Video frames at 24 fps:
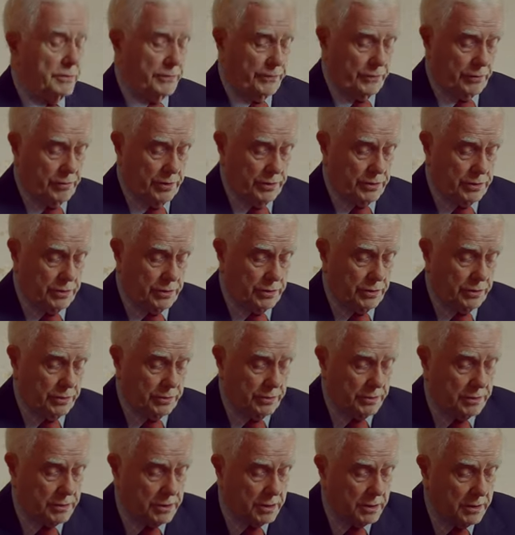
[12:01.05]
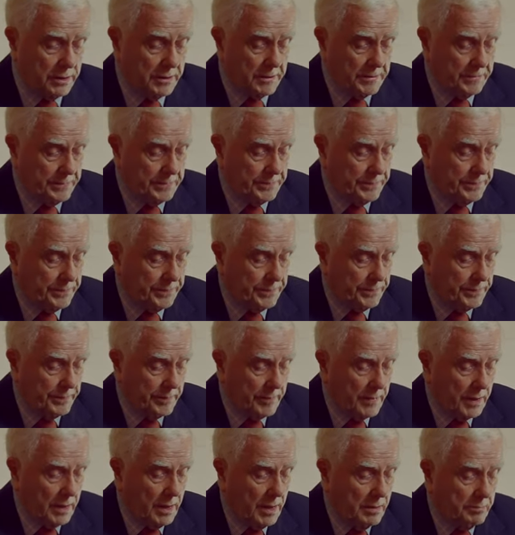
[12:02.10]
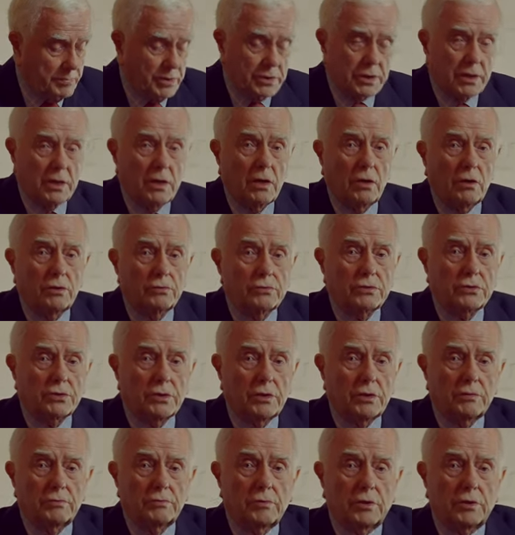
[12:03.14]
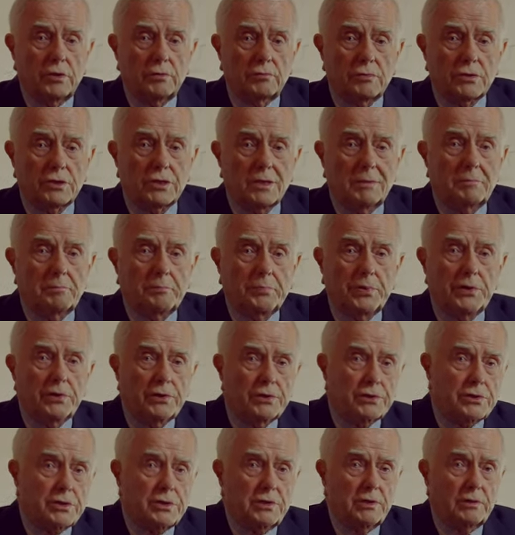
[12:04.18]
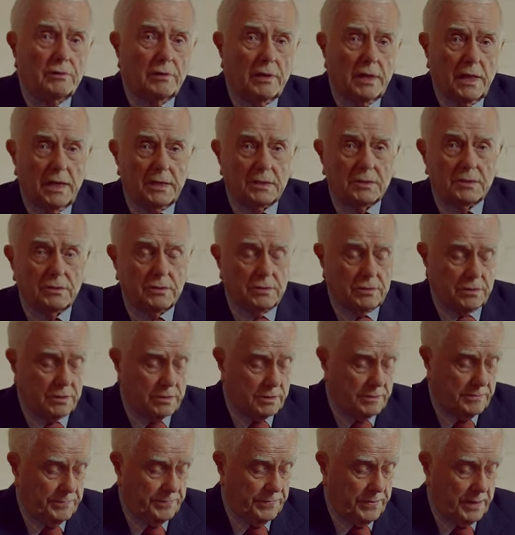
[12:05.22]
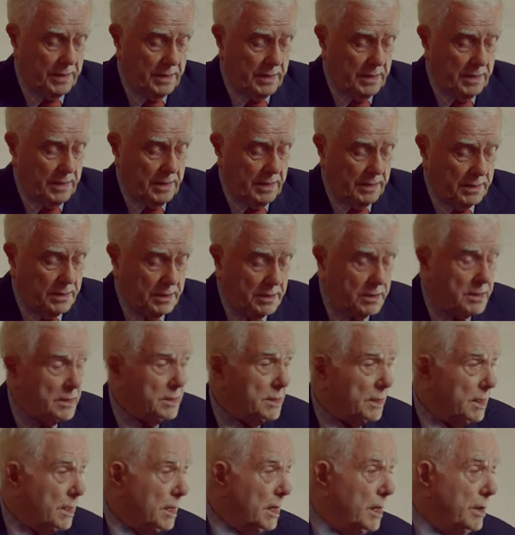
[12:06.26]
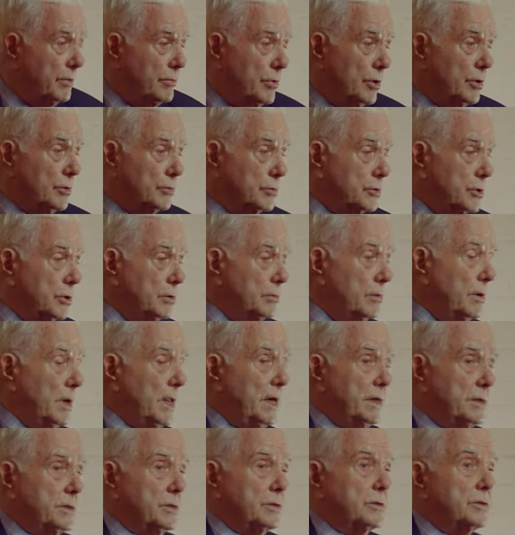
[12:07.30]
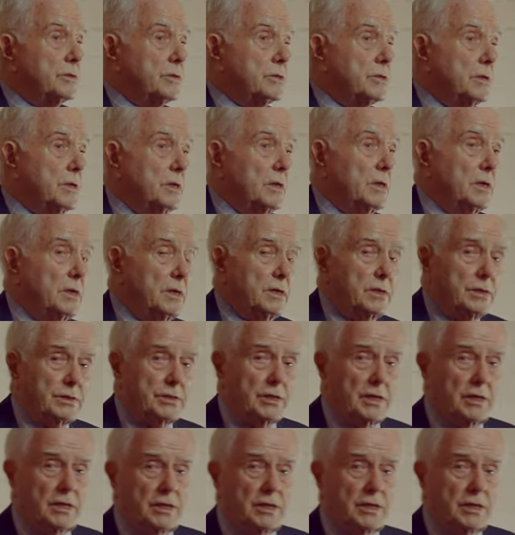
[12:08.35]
of Christians, but he also wrote some personal letters, didn't he? He wrote two letters to